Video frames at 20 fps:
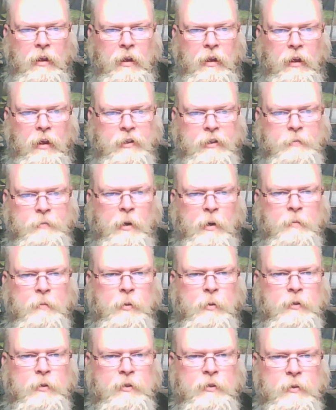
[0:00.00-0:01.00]
A smart
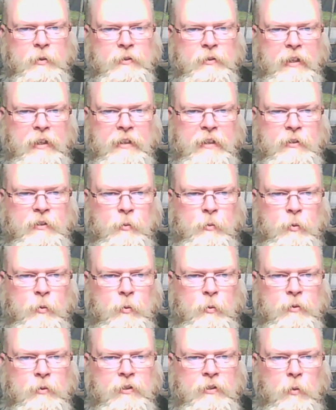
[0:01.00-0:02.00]
person who studies the
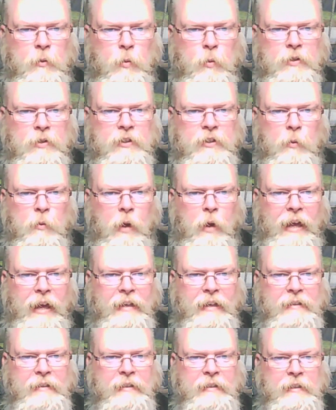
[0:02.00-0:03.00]
runes and the words of the
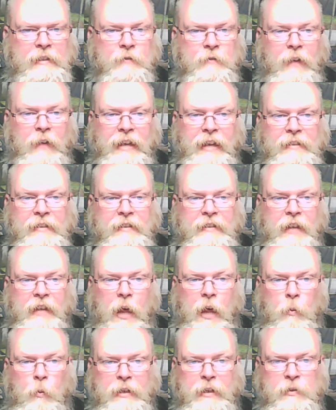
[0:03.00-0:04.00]
wise is advised to
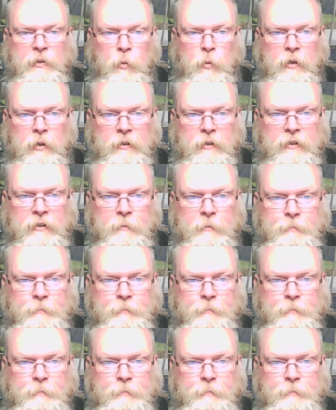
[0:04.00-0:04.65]
not waste words.